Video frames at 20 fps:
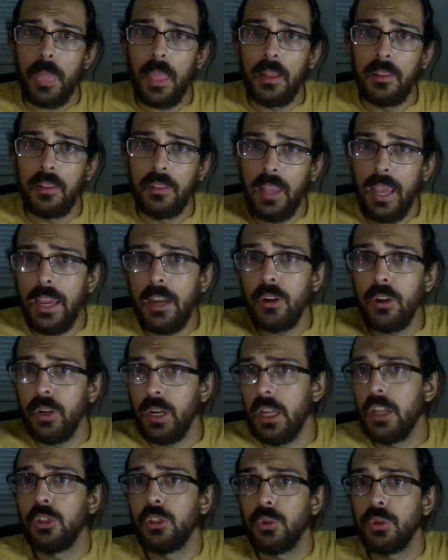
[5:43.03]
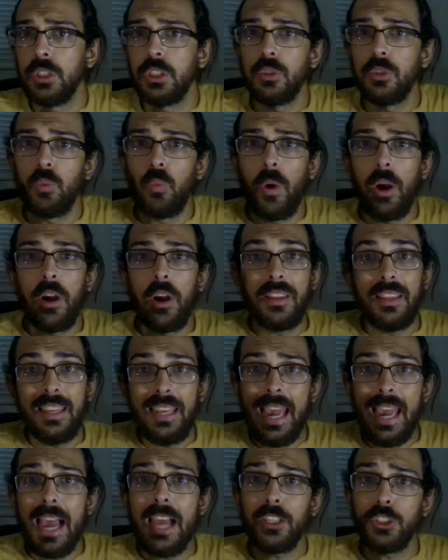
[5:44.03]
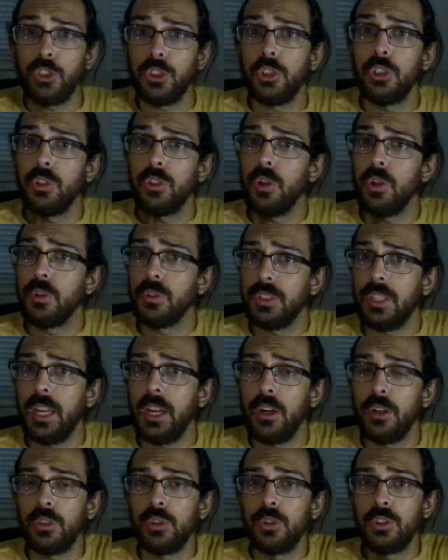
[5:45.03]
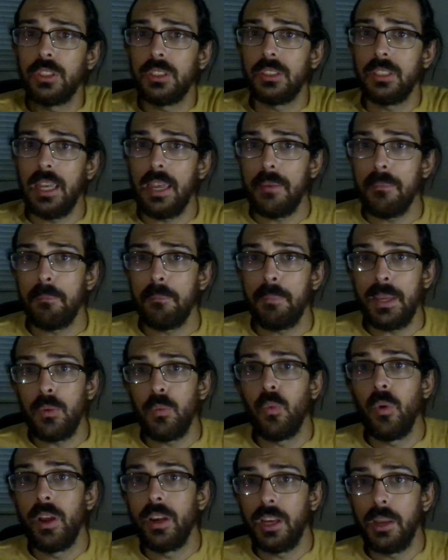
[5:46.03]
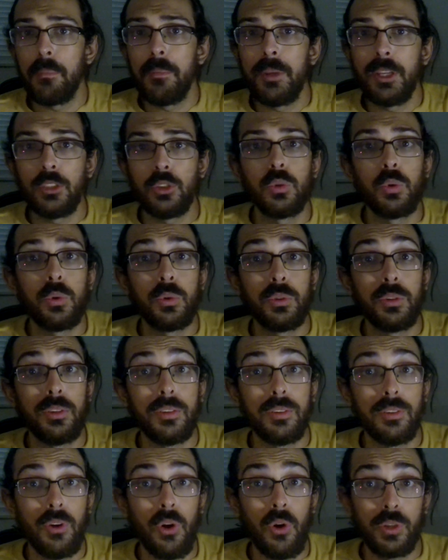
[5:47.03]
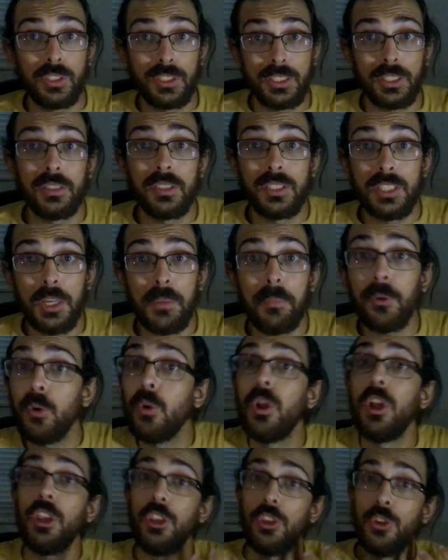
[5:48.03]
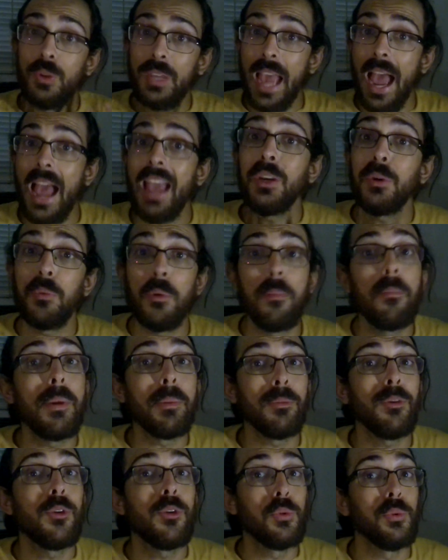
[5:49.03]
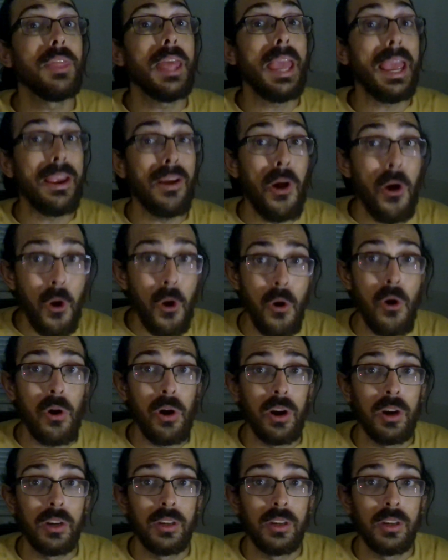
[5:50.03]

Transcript: later entries where, yeah, sure, those characters can be one dimensional or, or stereotypical, you kind of remember who they are.